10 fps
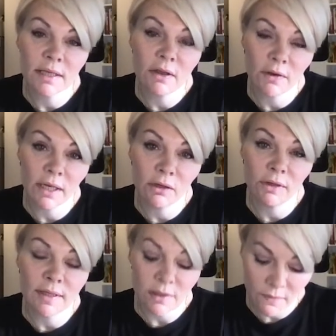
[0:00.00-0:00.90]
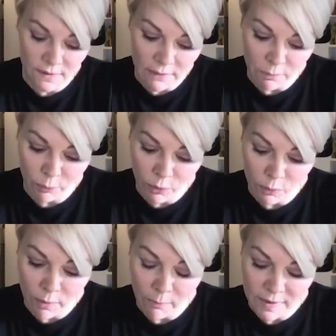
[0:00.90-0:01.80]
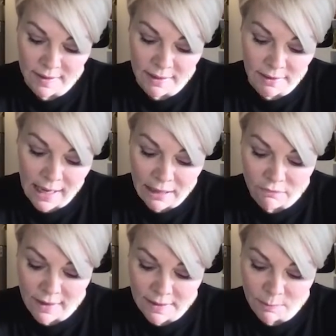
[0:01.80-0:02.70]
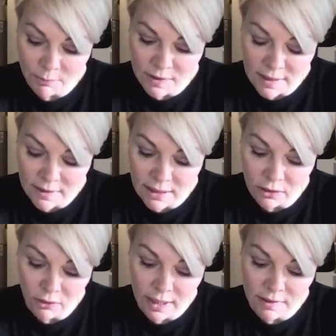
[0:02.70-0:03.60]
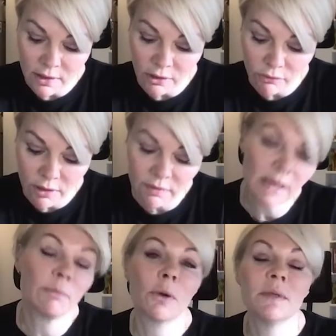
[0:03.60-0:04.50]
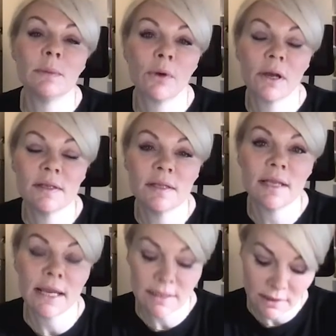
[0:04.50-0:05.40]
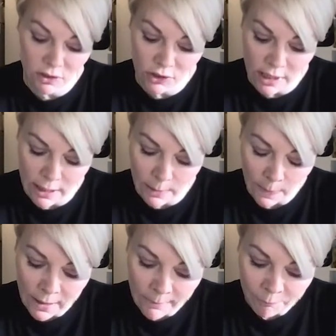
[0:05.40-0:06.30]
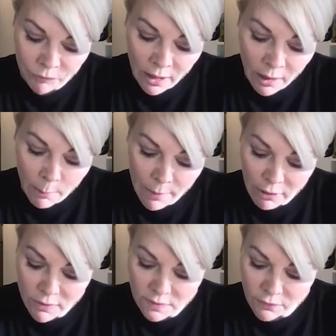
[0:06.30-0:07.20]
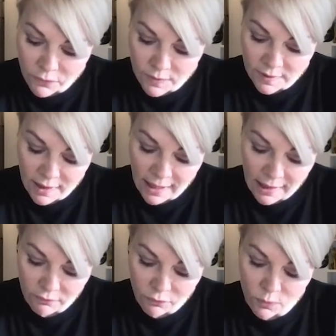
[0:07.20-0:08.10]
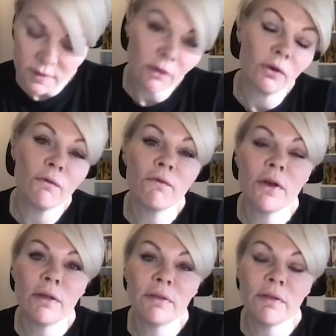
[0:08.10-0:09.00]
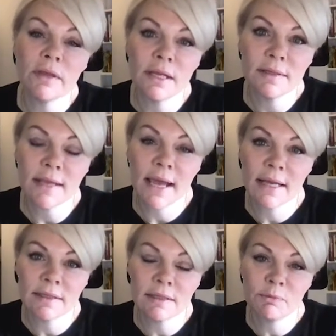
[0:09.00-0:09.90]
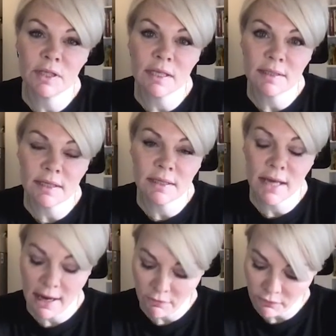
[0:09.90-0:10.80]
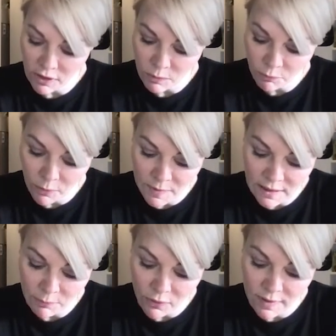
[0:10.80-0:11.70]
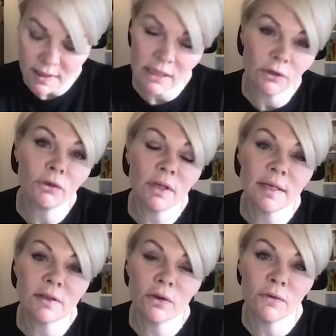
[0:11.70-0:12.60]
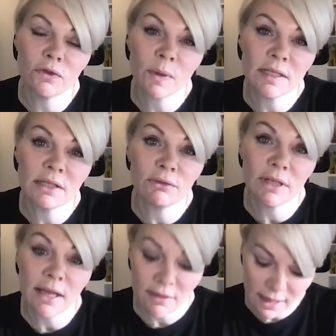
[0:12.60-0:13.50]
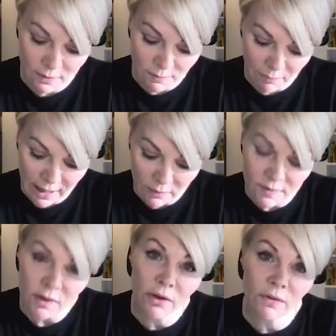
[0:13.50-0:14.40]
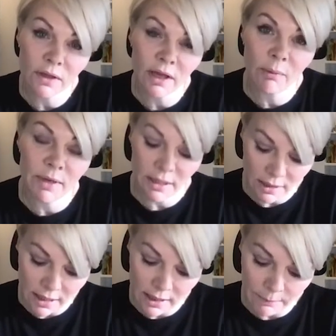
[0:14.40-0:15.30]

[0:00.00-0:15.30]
an increase of 7.1%, and Halifax are predicting great growth in property prices later this year. Barrows and Foster have also gone further than this and predicted an average property price increase of £23,000 over the coming year.